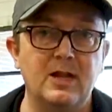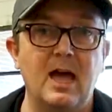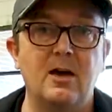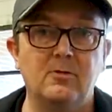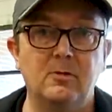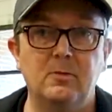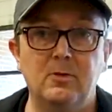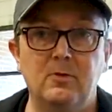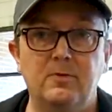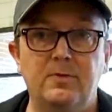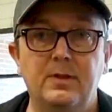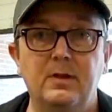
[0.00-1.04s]
on how to
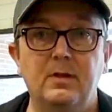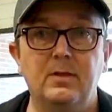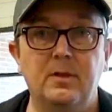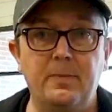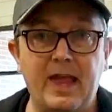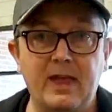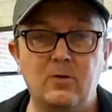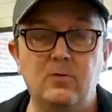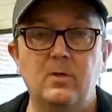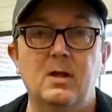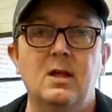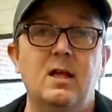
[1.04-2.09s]
remove the
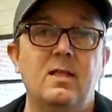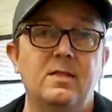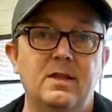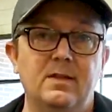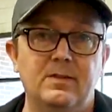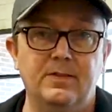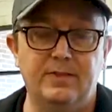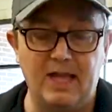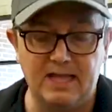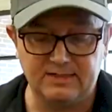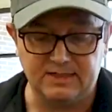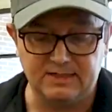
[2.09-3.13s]
panel, then
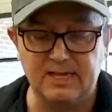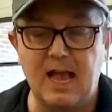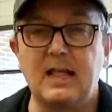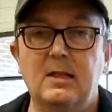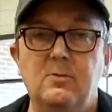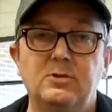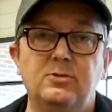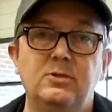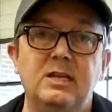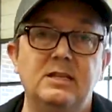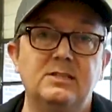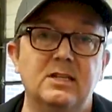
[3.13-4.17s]
that's exactly what you
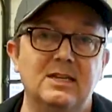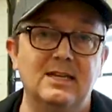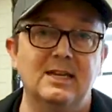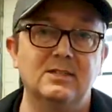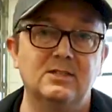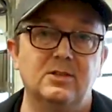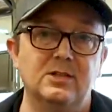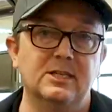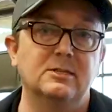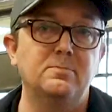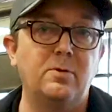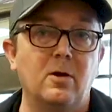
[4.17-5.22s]
need to get to
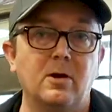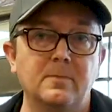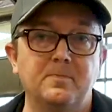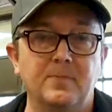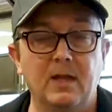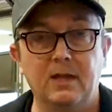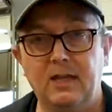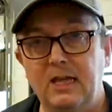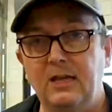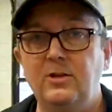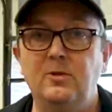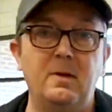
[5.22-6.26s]
this part.
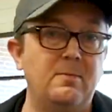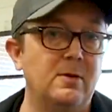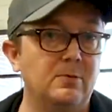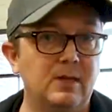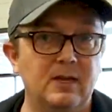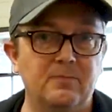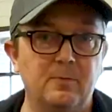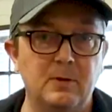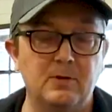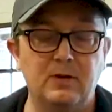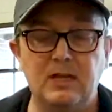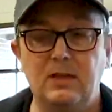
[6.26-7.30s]
Again, you may be able to get it from
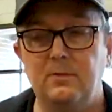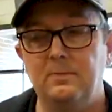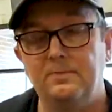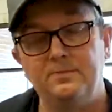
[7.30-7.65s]
underneath.